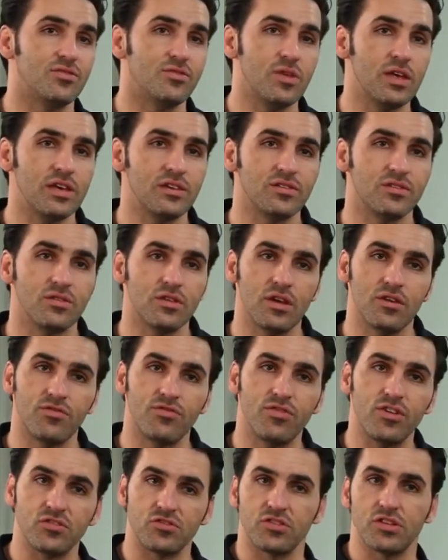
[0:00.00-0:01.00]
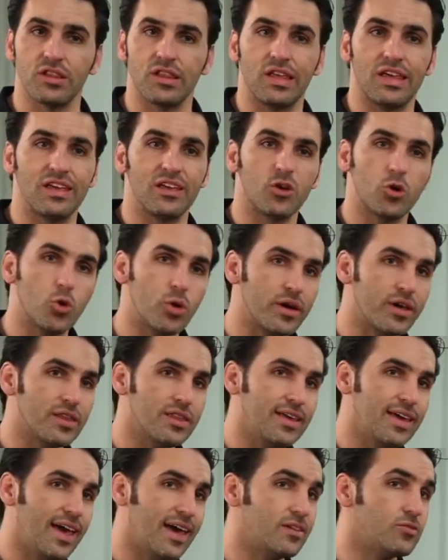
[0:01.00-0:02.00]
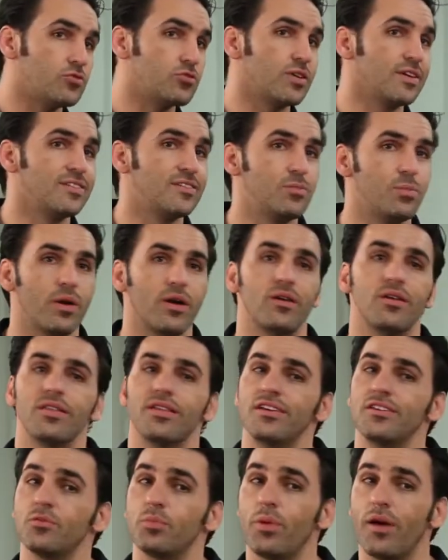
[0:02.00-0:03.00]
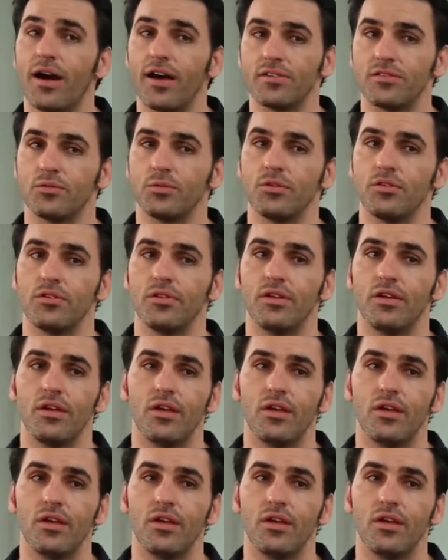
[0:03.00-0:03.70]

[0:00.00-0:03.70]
as efficiently and quickly and transparently as possible.